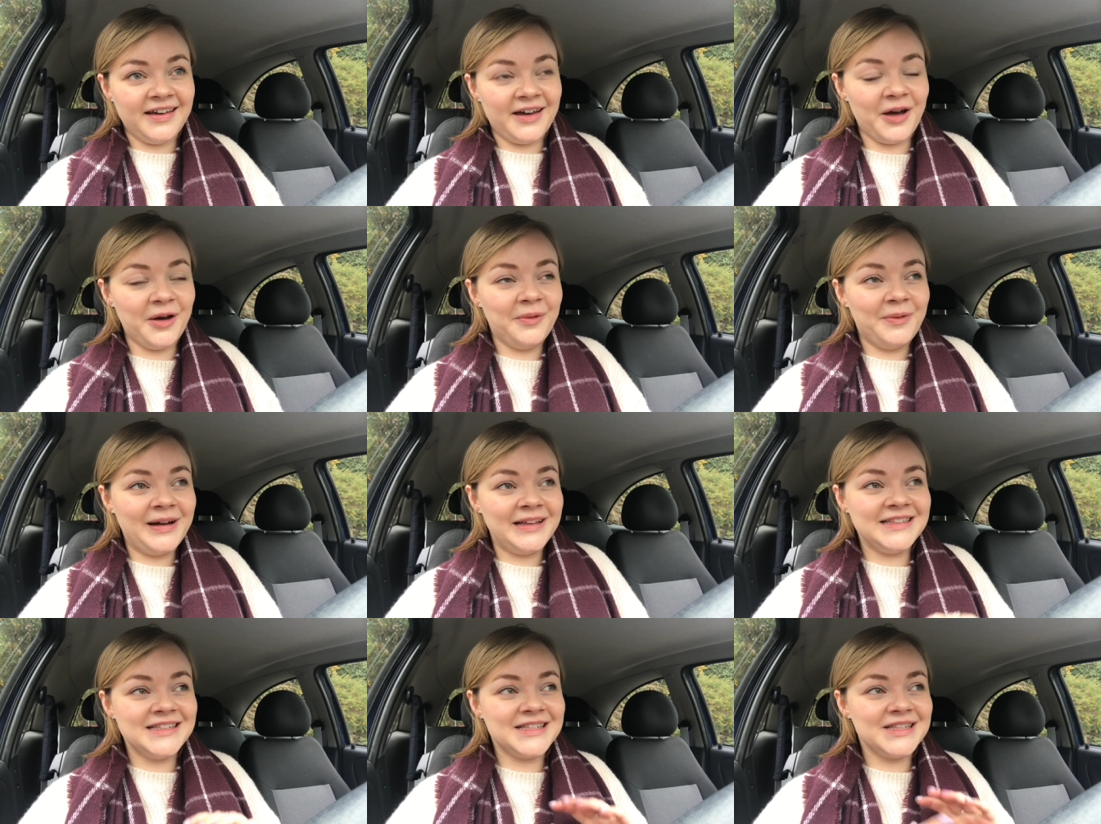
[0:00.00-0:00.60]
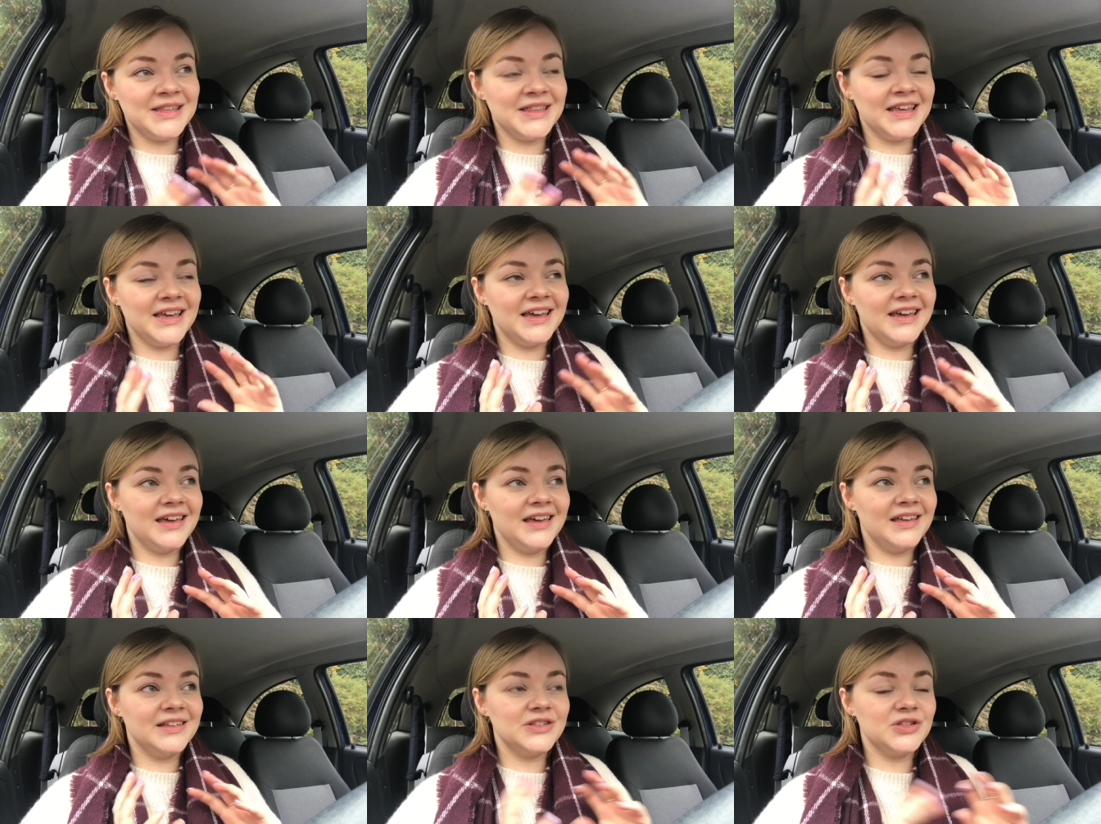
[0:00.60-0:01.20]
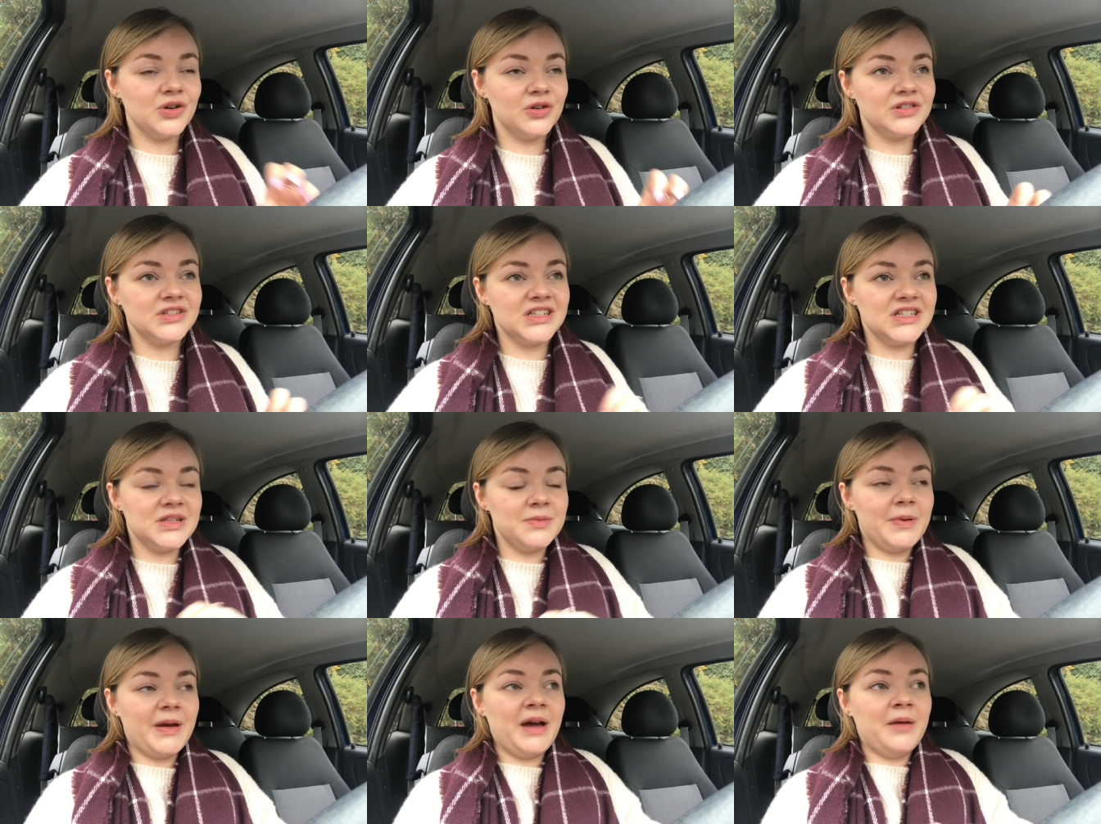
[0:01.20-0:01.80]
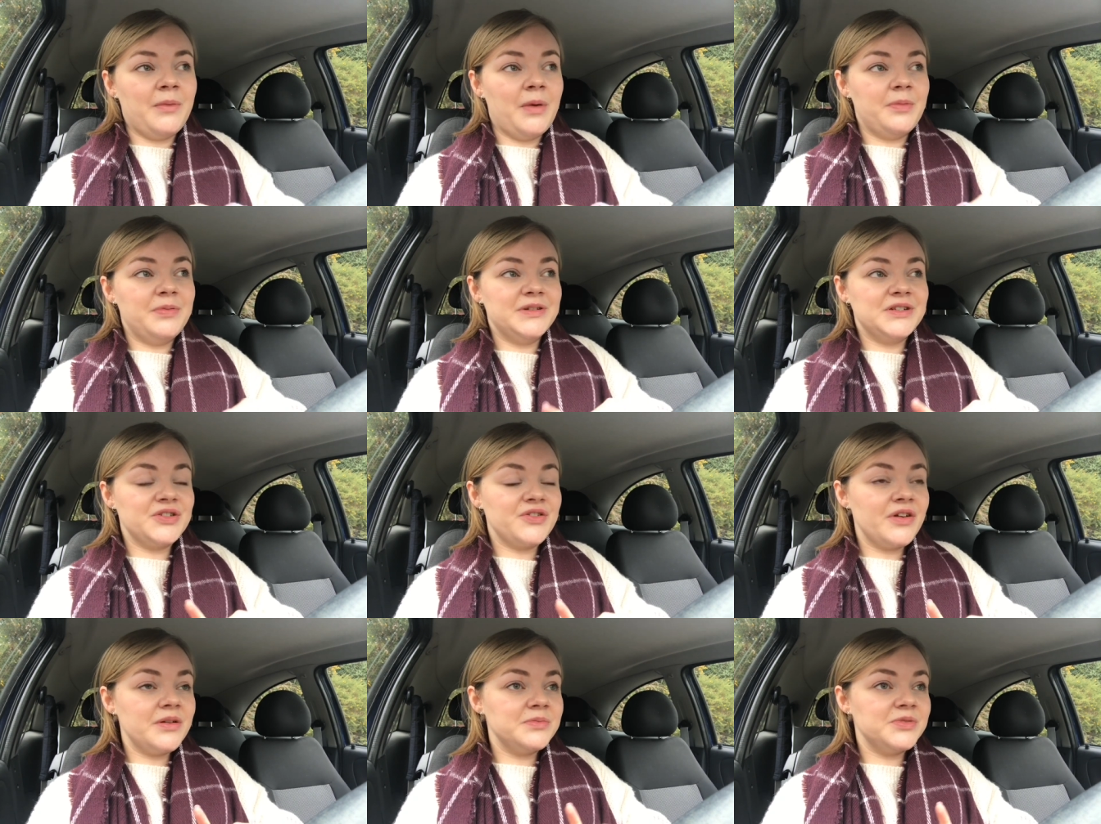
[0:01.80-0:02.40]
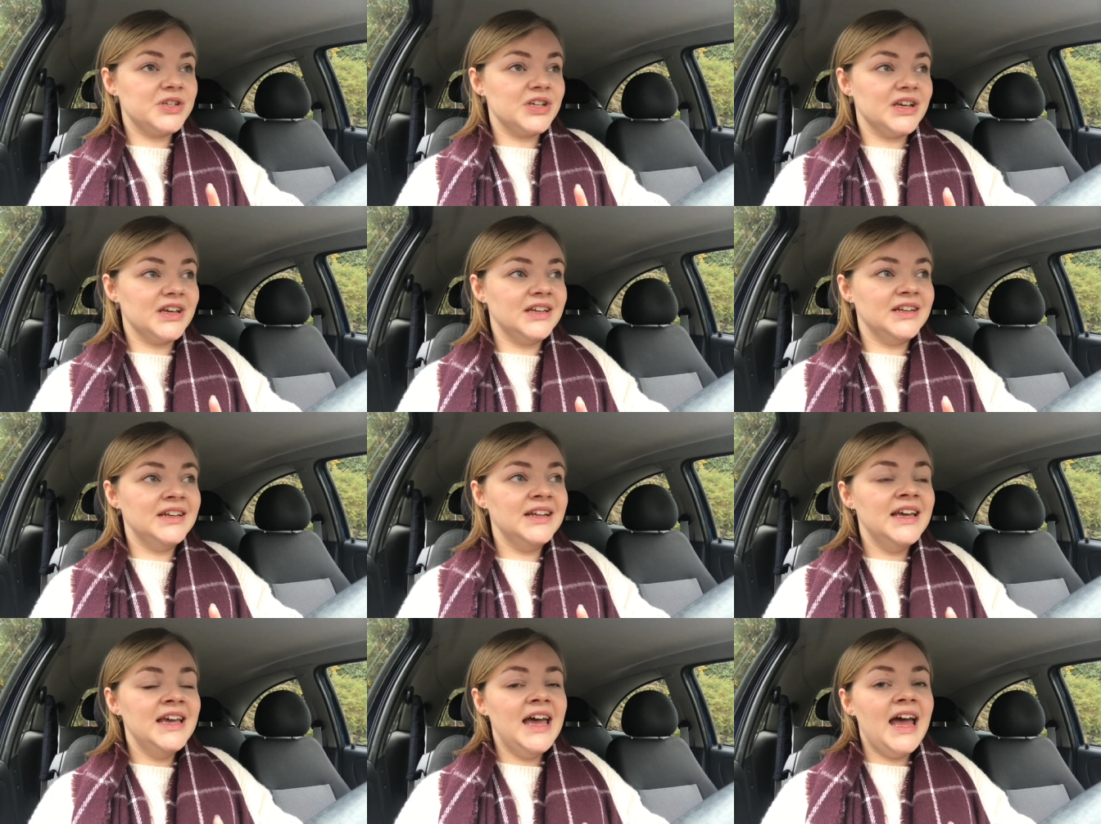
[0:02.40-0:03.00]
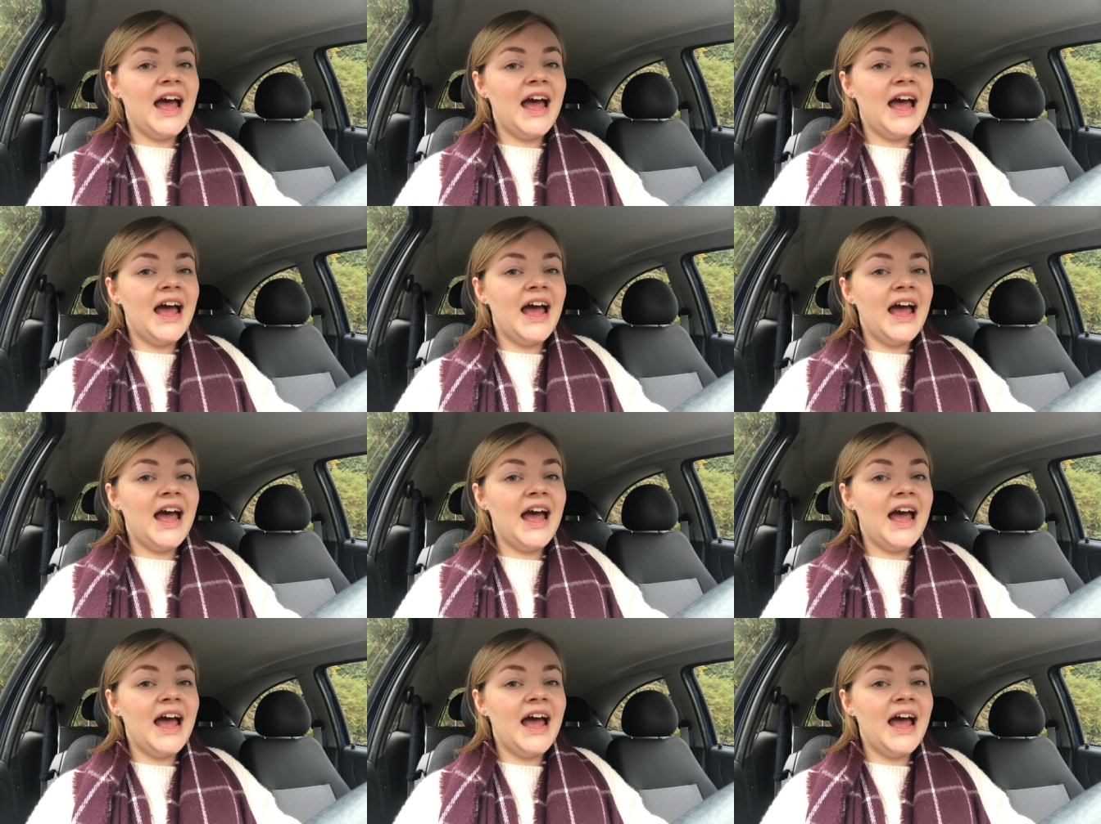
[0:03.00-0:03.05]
I went to the doctor's to pick up my prescription